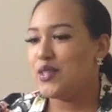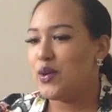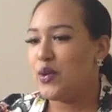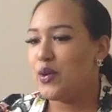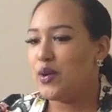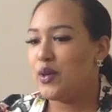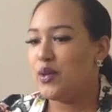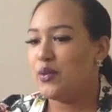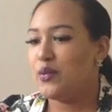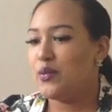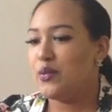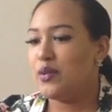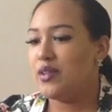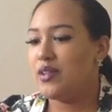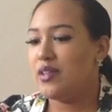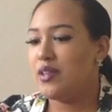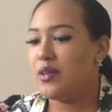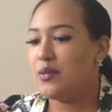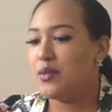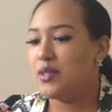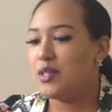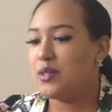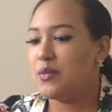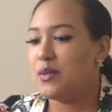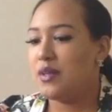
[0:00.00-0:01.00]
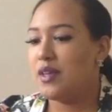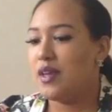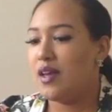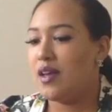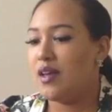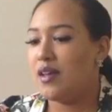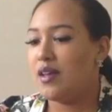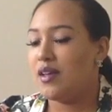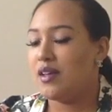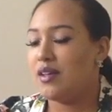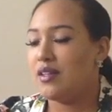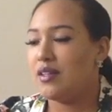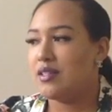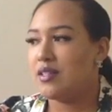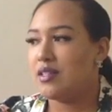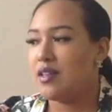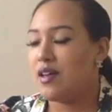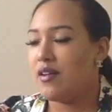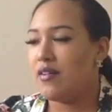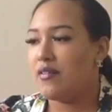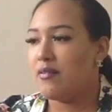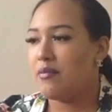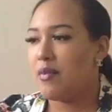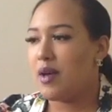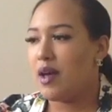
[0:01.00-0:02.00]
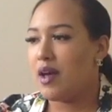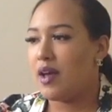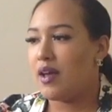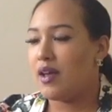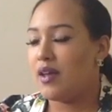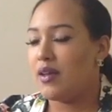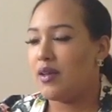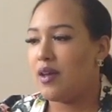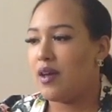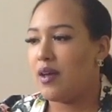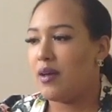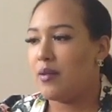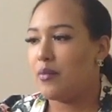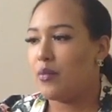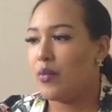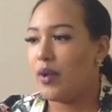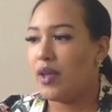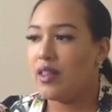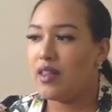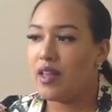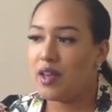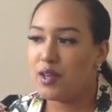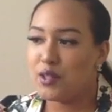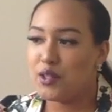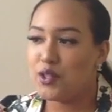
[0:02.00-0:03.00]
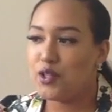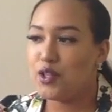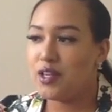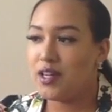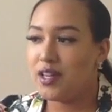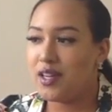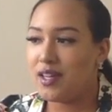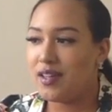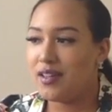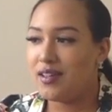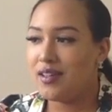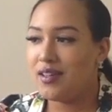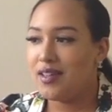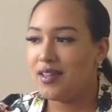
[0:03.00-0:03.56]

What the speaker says: So it really was because of my weight loss journey.